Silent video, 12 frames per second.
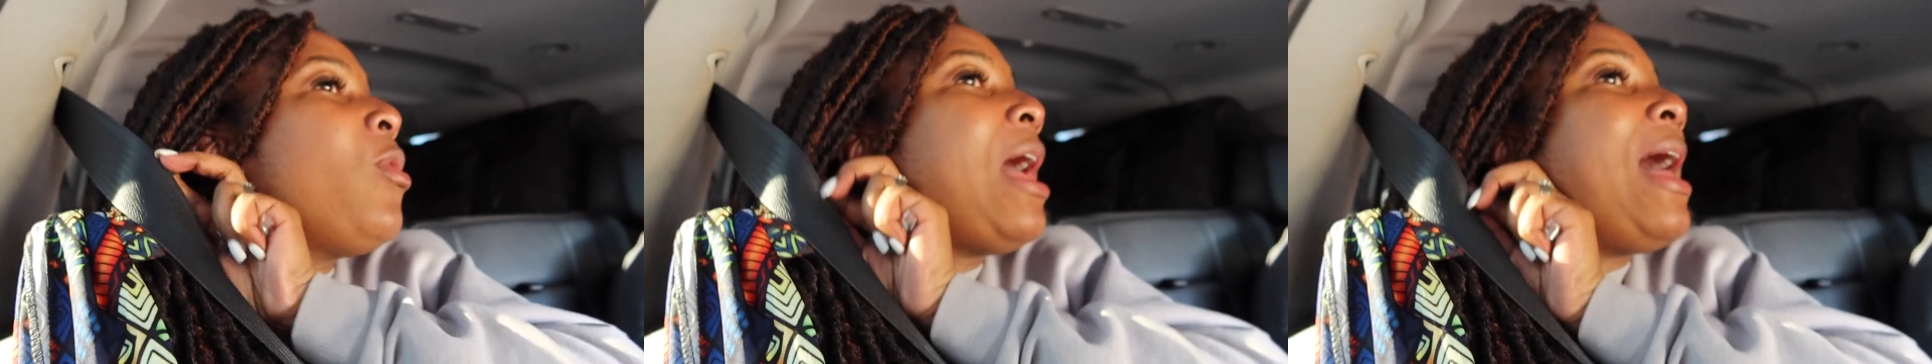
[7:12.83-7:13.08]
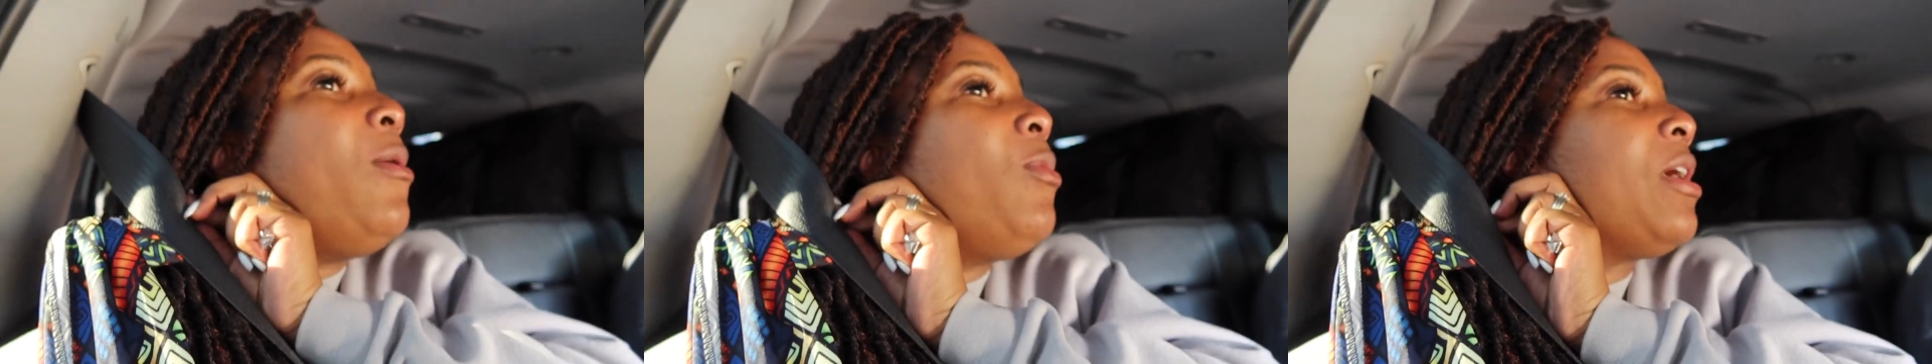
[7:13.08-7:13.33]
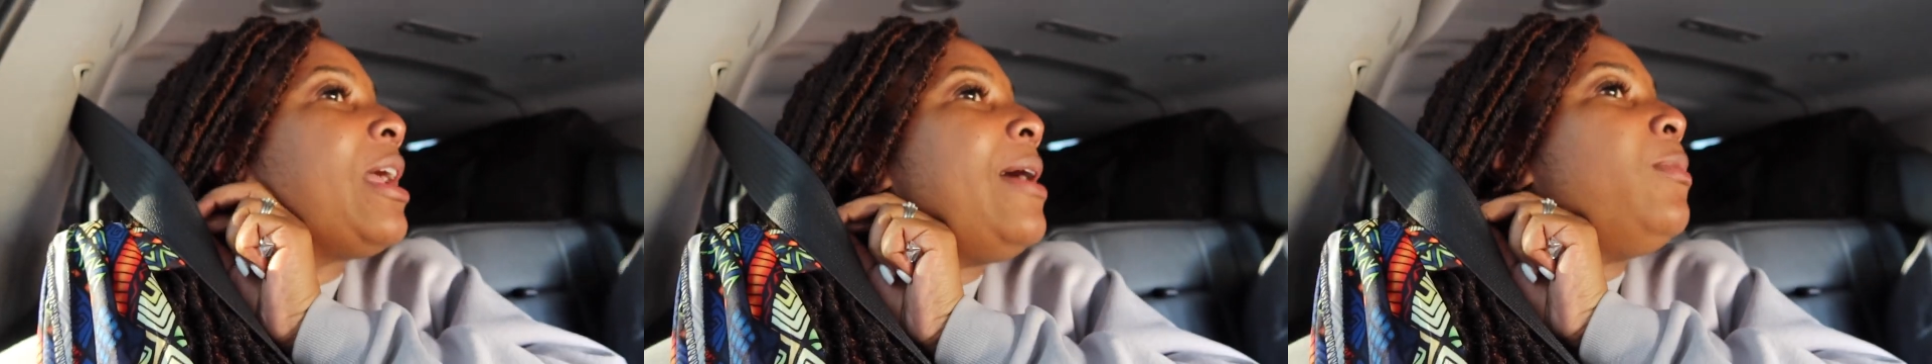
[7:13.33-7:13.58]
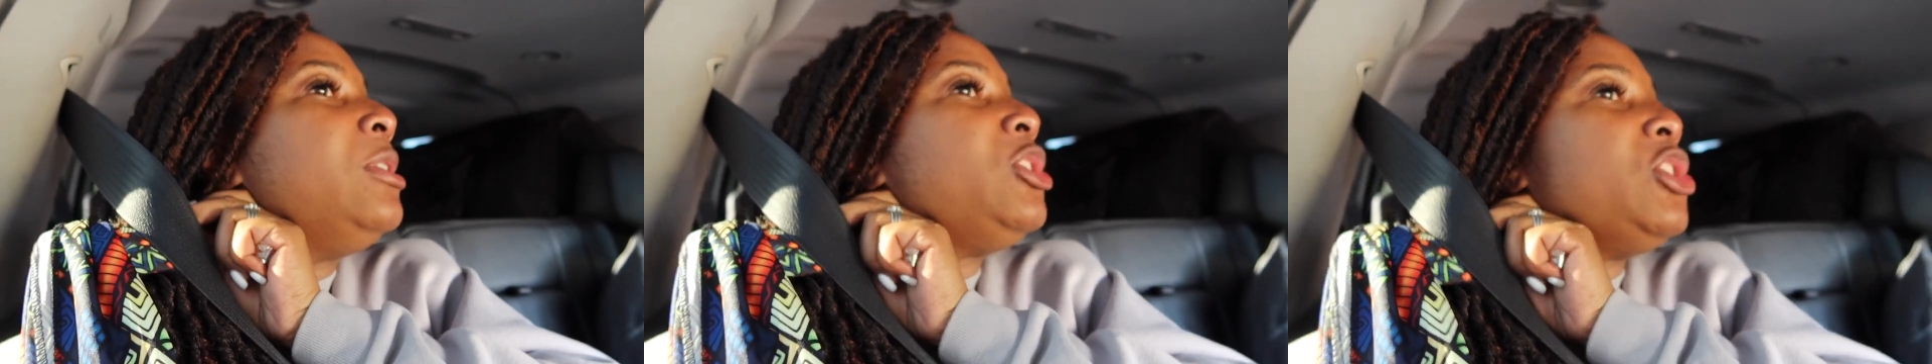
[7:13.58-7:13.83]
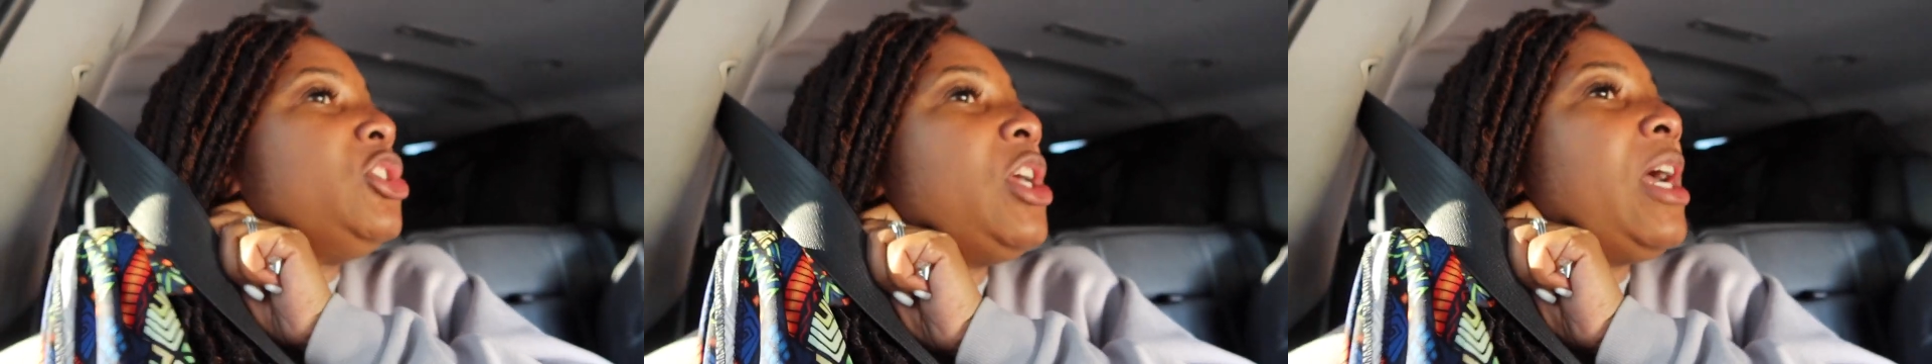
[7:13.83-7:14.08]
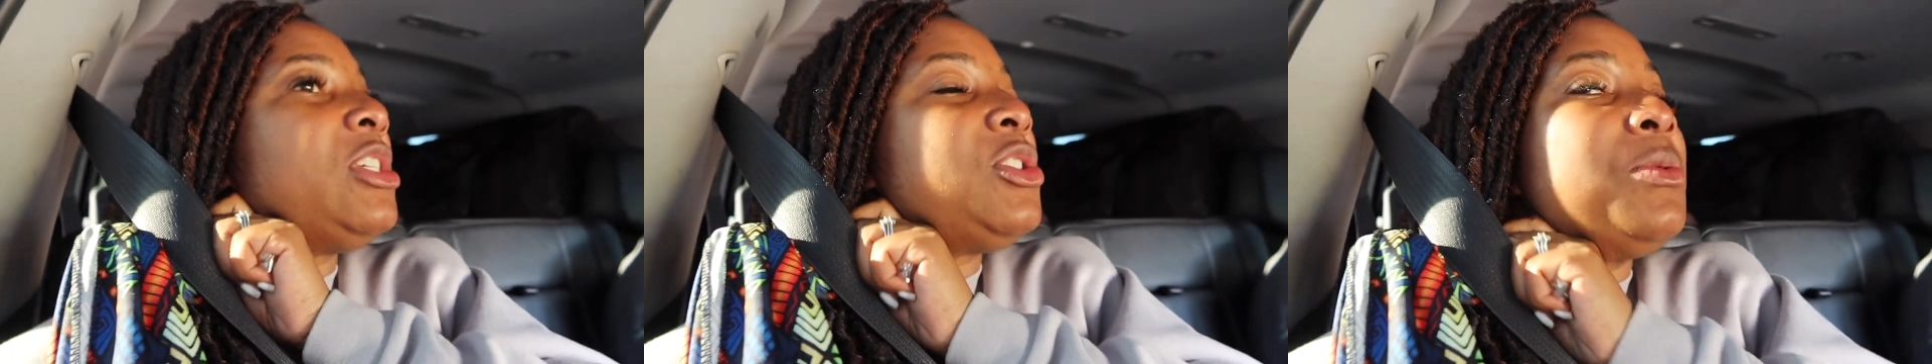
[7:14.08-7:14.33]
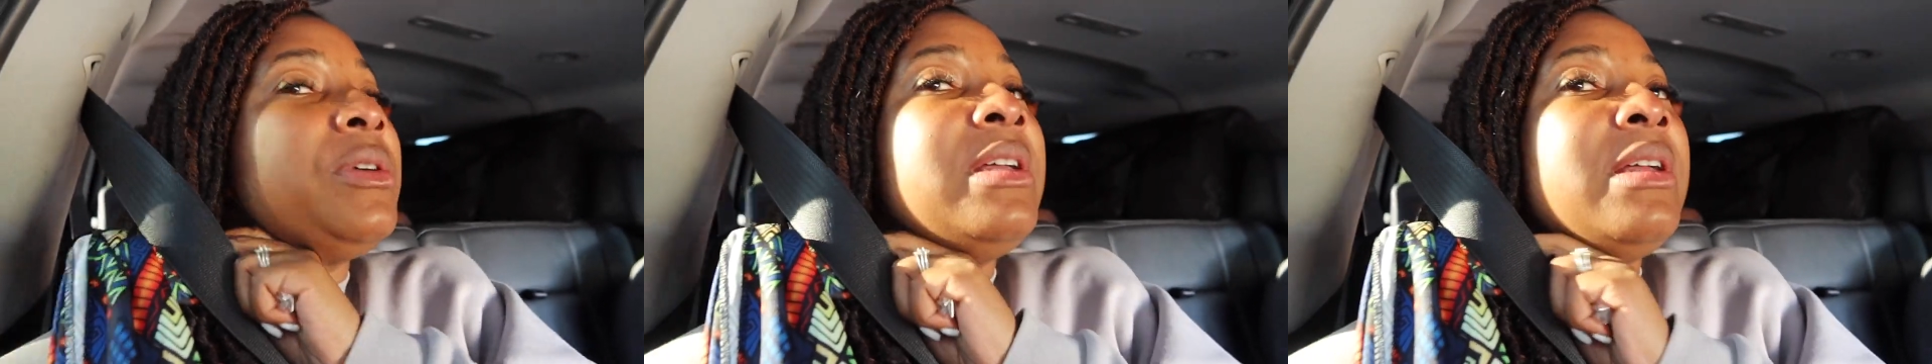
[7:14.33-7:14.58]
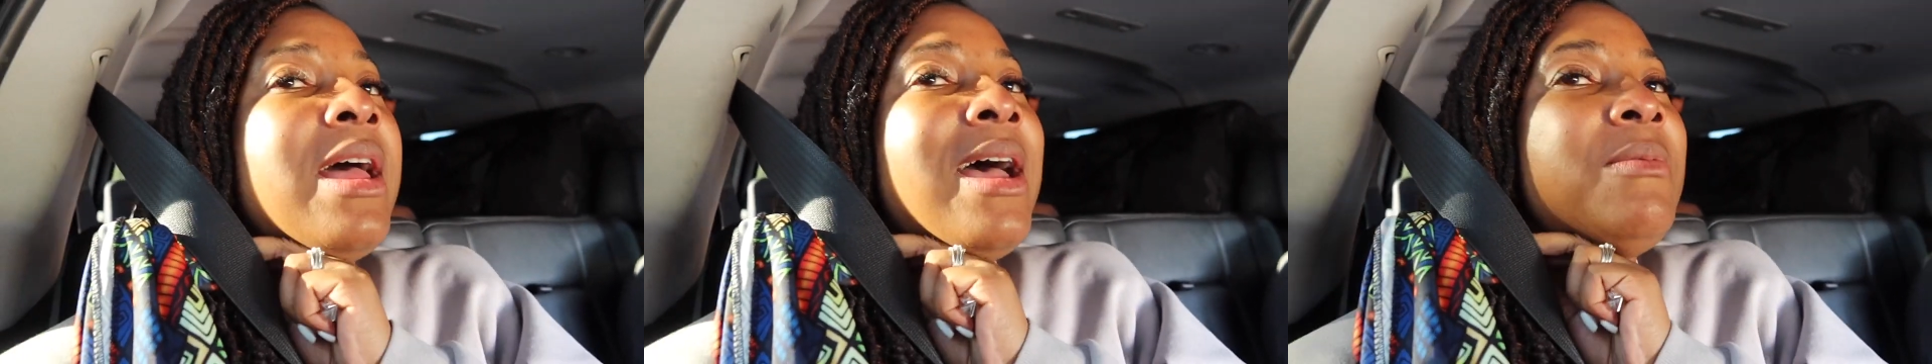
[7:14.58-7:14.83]
work. I work out with you, Joshua.
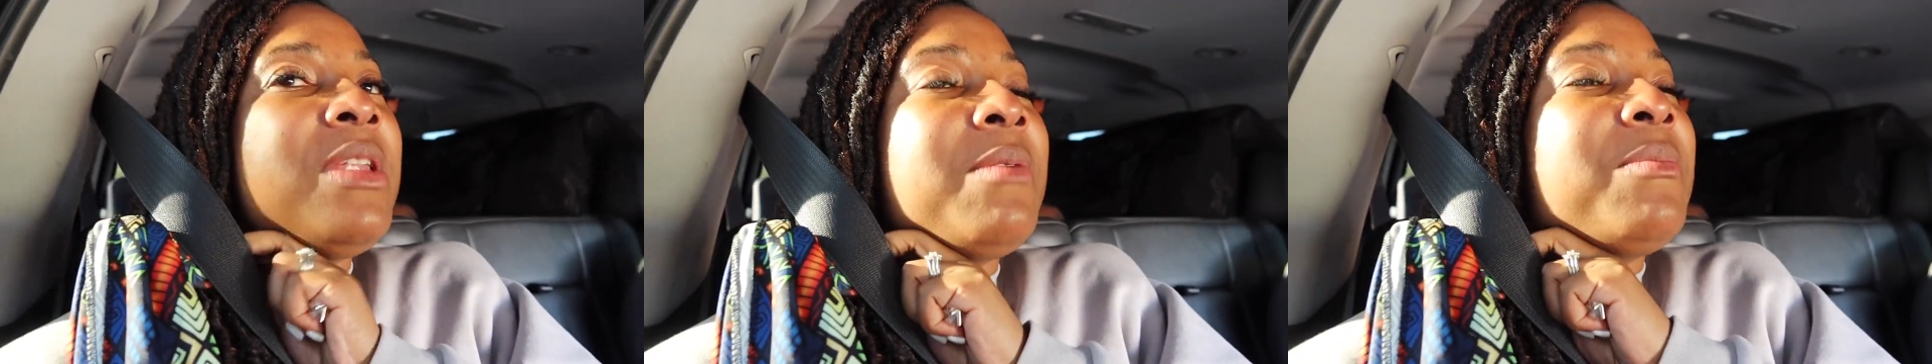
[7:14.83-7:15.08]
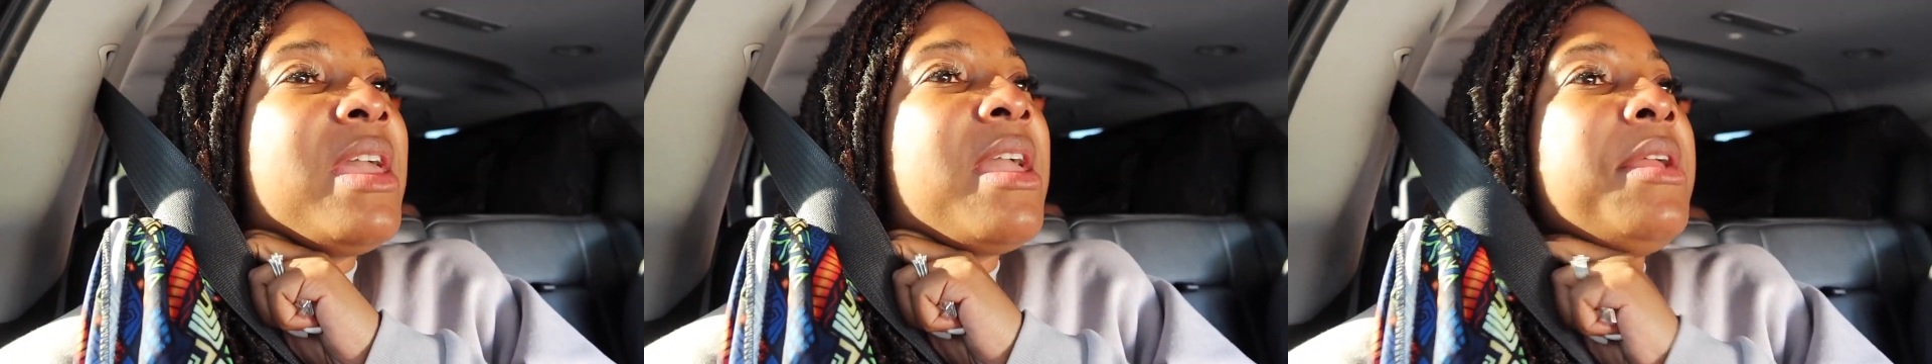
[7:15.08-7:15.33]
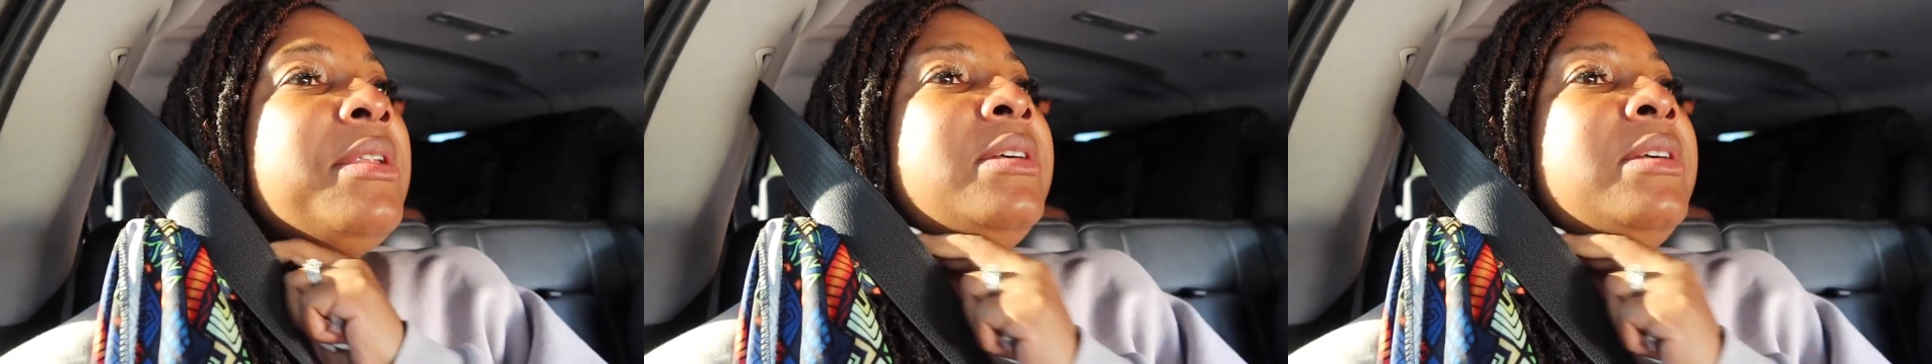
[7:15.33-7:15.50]
I'm not me.